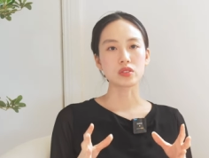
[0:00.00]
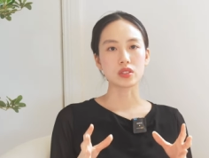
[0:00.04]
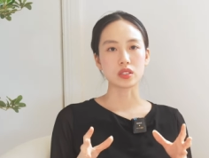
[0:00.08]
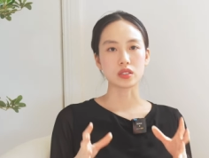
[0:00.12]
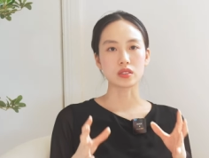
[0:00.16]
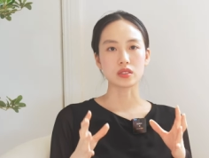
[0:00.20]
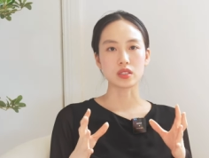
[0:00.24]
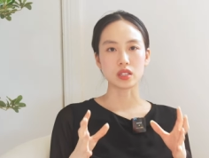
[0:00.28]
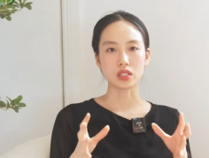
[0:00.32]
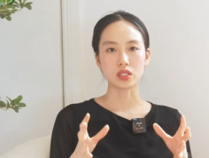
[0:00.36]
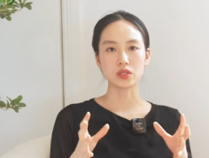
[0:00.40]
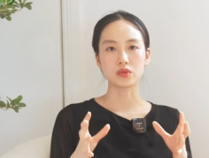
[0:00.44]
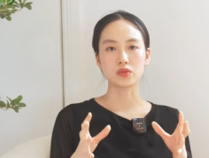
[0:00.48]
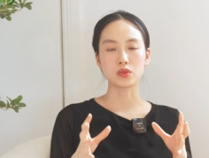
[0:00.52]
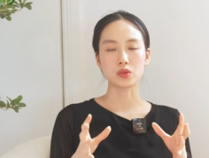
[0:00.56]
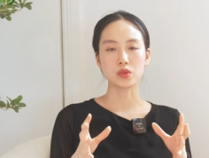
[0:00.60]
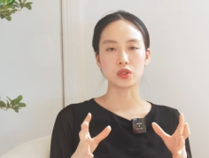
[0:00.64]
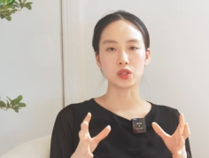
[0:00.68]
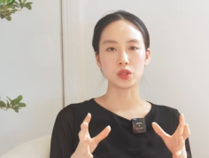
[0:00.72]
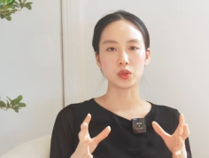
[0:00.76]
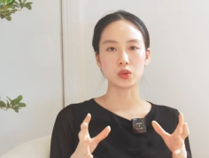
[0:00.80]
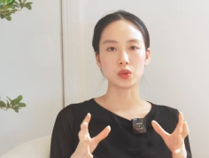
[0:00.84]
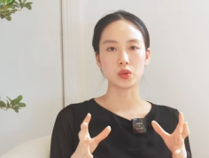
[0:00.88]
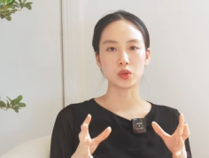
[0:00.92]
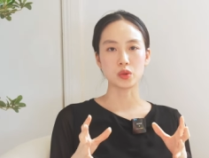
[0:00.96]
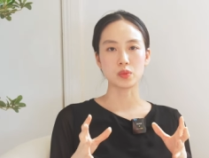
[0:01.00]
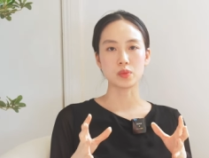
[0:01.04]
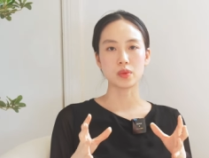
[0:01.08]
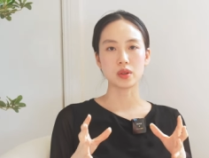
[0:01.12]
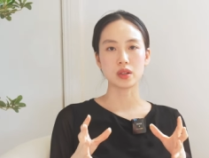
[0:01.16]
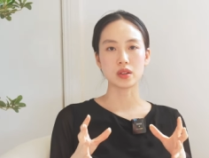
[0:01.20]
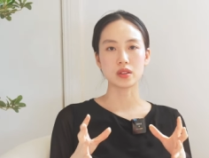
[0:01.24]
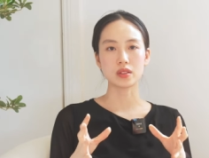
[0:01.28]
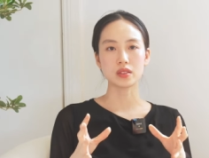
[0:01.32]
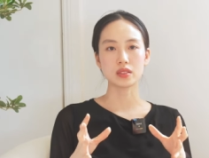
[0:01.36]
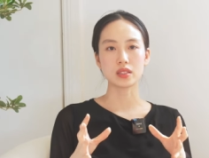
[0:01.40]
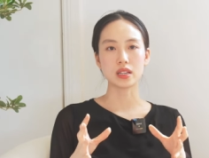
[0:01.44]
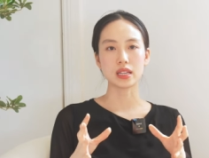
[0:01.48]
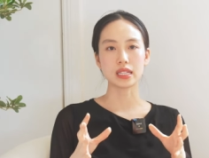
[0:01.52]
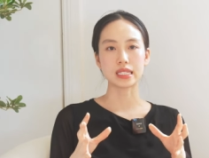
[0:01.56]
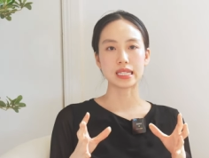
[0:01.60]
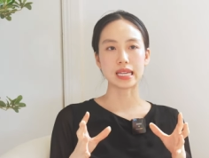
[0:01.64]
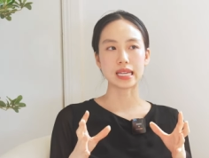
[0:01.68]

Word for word: successful YouTubers